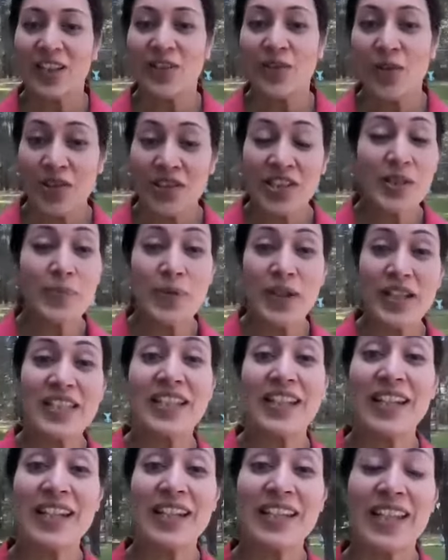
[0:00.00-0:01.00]
Technology
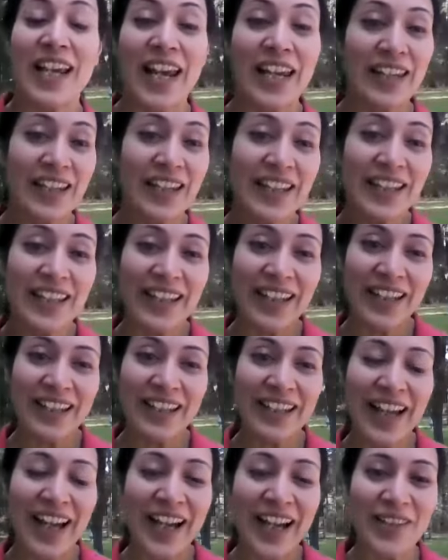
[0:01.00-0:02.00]
basically is
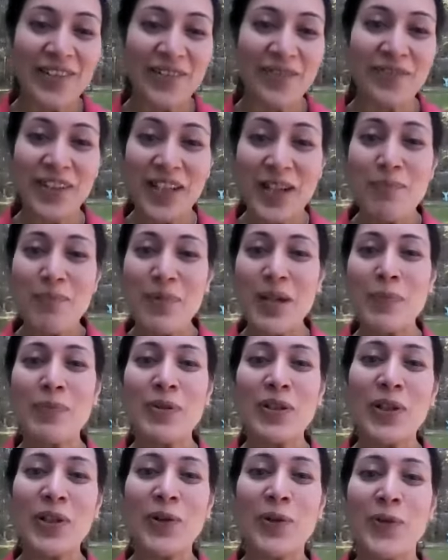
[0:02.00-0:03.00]
anything that we
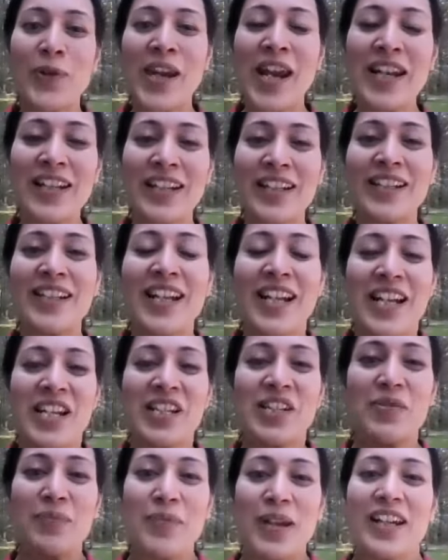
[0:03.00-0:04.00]
people created
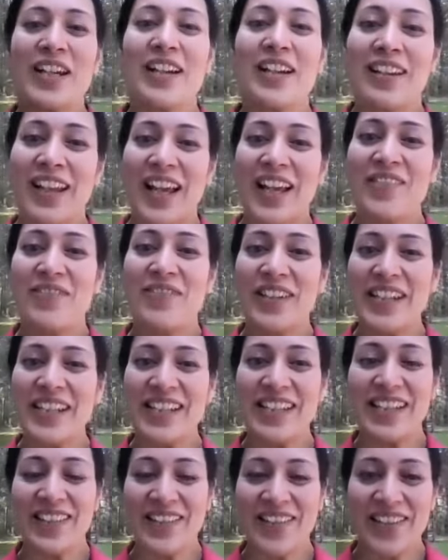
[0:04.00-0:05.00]
to make our life
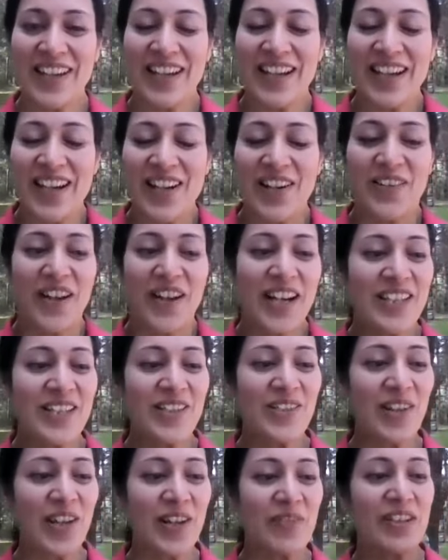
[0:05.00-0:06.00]
easier, right?
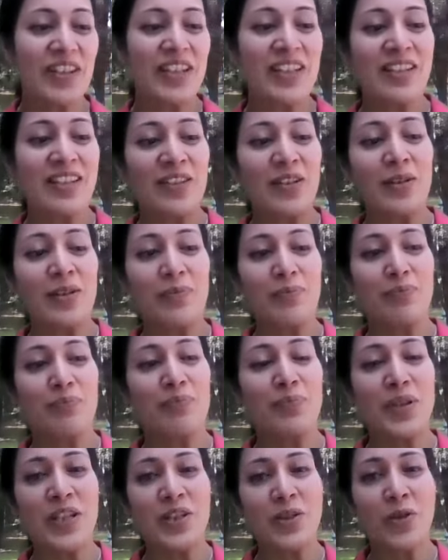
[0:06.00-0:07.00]
So even this little
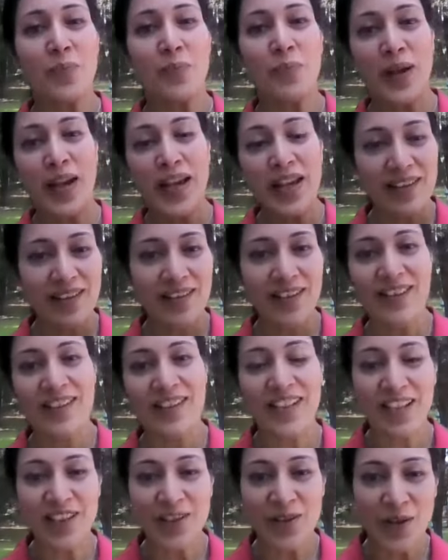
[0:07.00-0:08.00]
piece of pen is
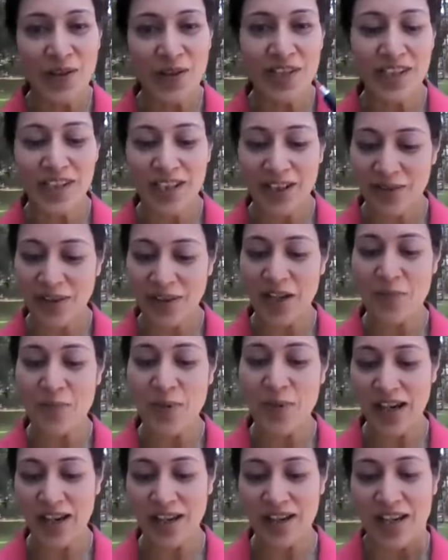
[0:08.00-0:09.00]
a technology created
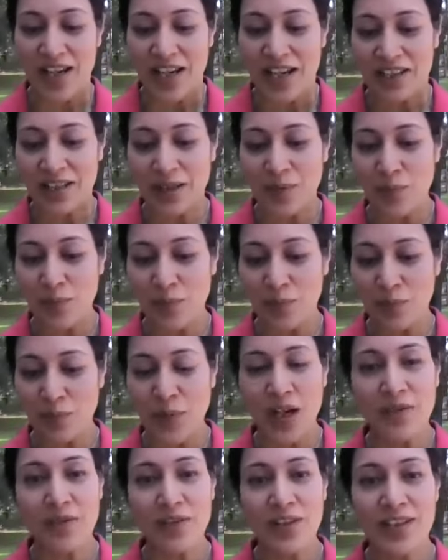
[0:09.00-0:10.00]
by some
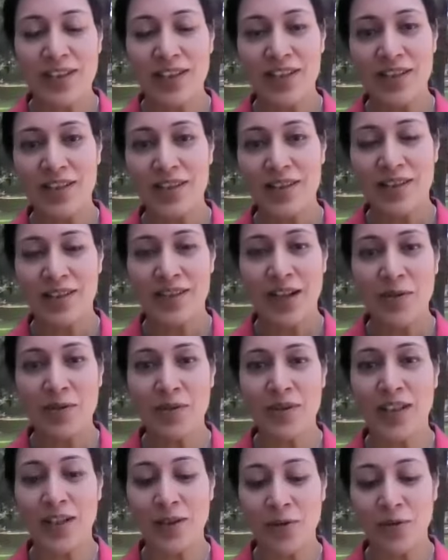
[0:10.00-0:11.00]
marvelous engineers
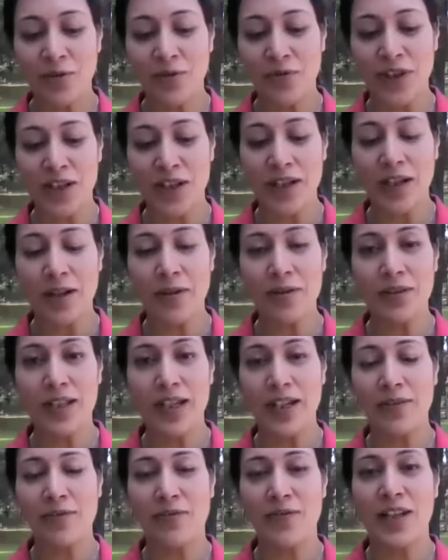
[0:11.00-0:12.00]
out there who figured out
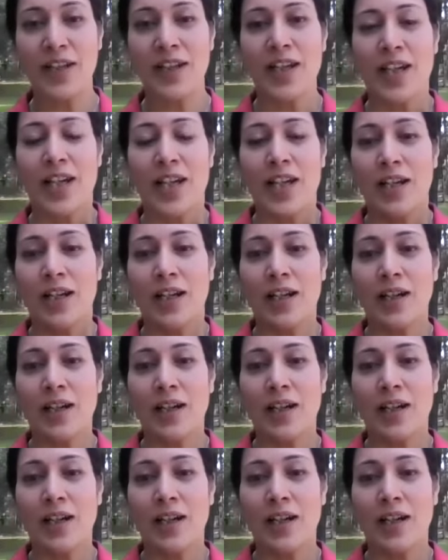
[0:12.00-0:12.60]
that if we